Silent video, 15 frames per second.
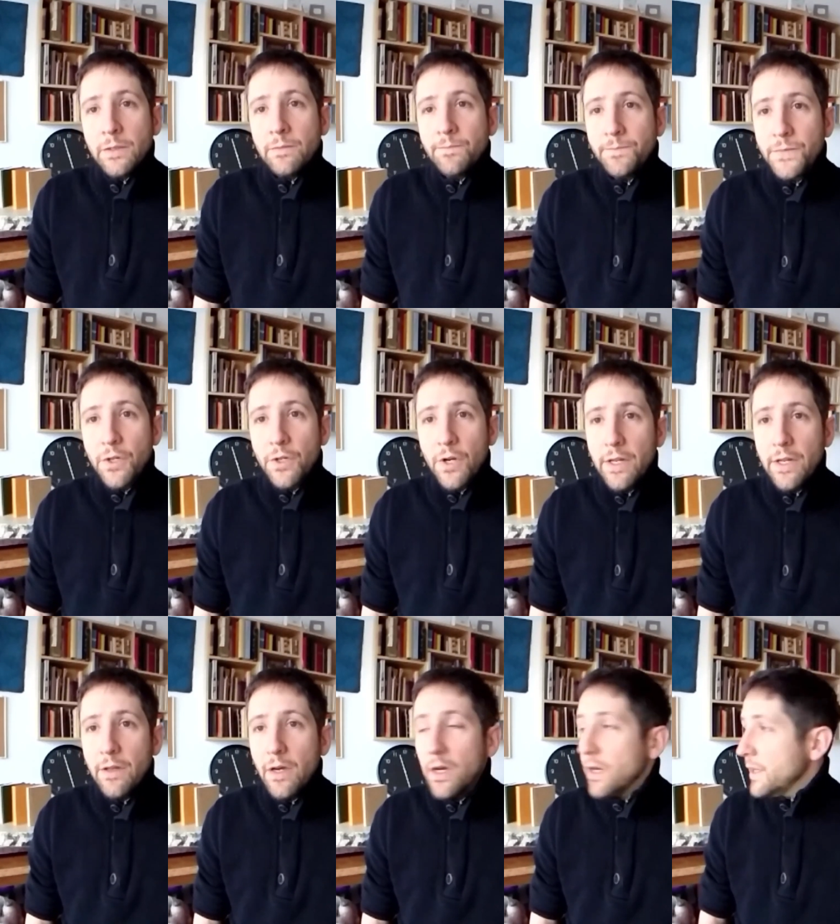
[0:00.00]
Certainly
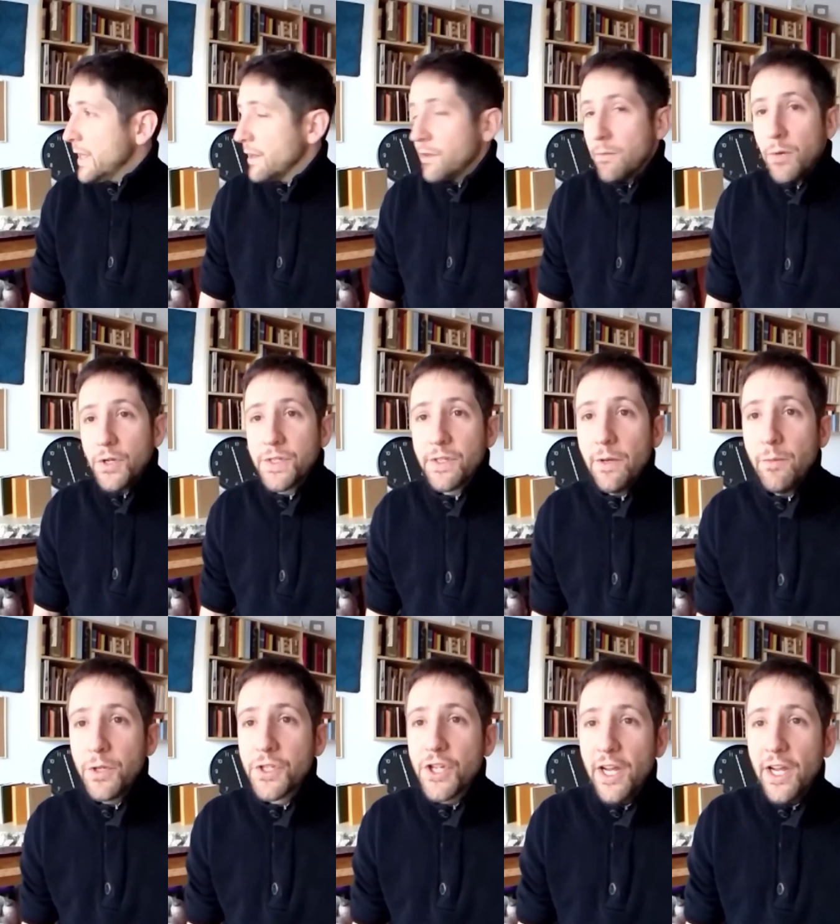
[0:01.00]
the
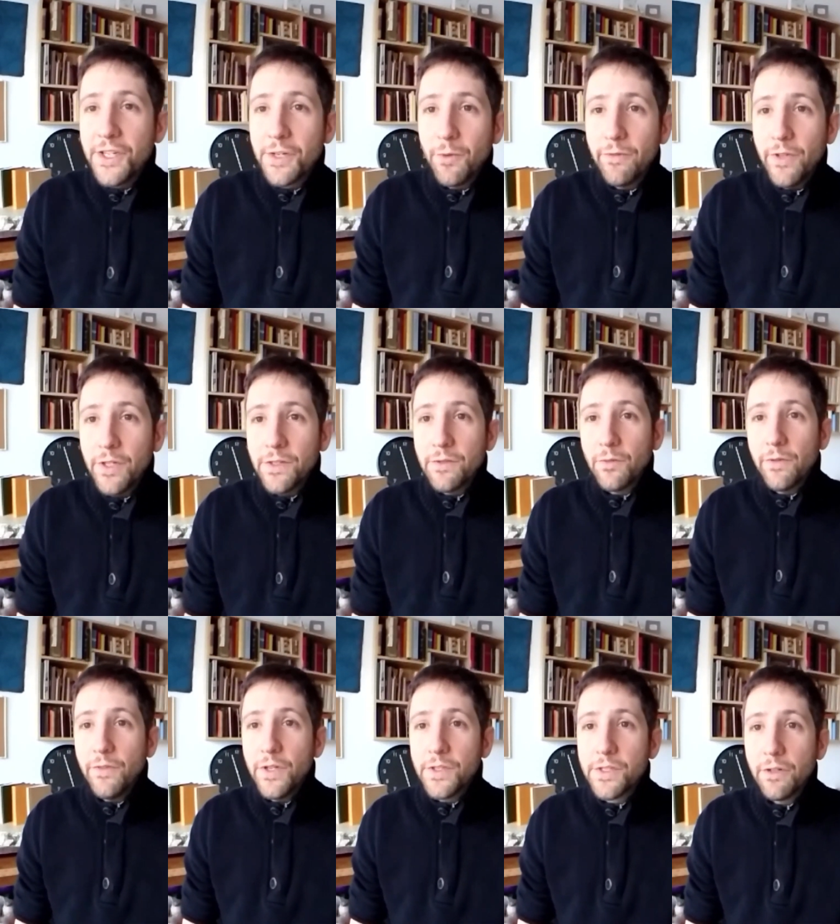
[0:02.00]
most challenging we've
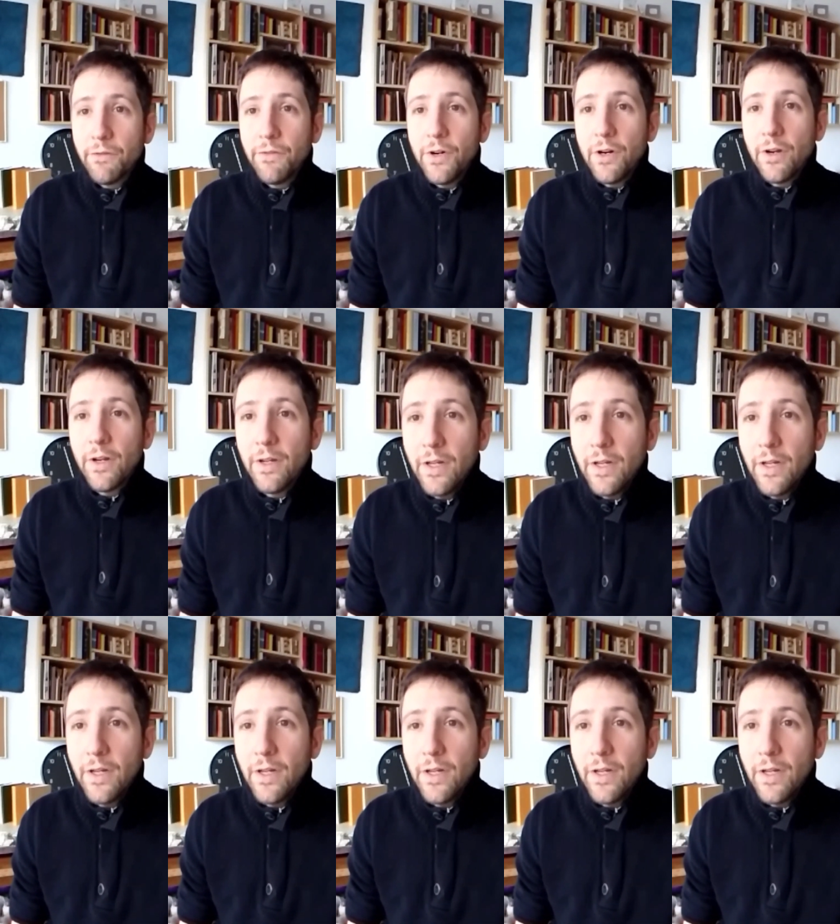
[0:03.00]
done so far.